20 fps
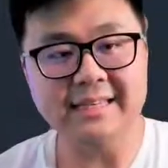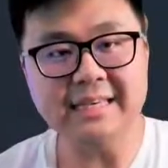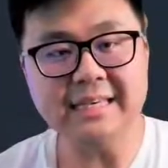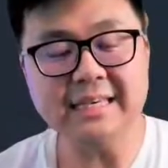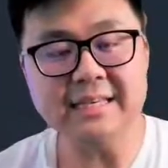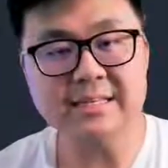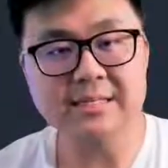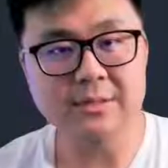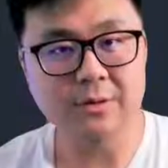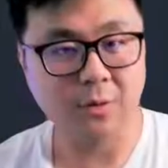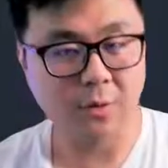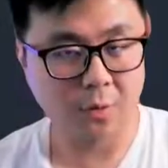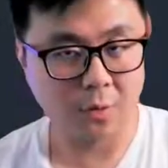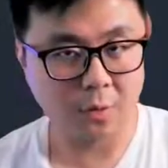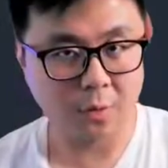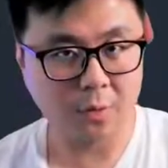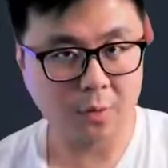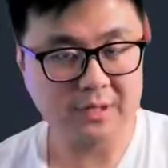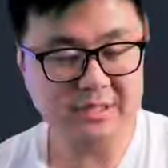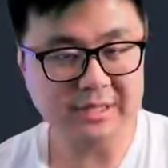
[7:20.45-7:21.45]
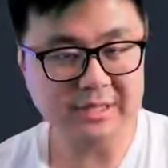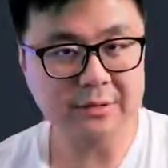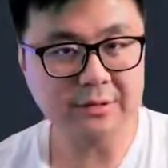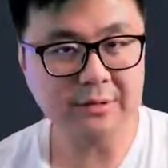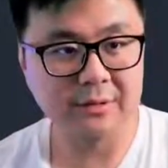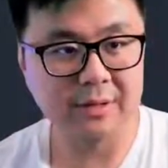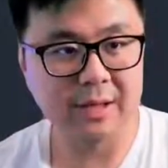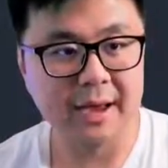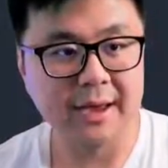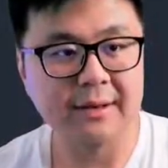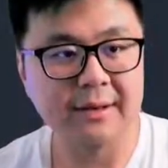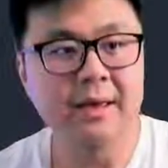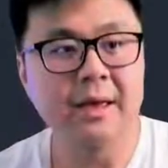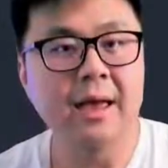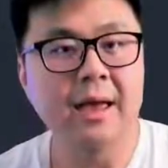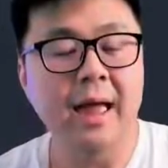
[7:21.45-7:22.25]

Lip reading: east or horizontal line,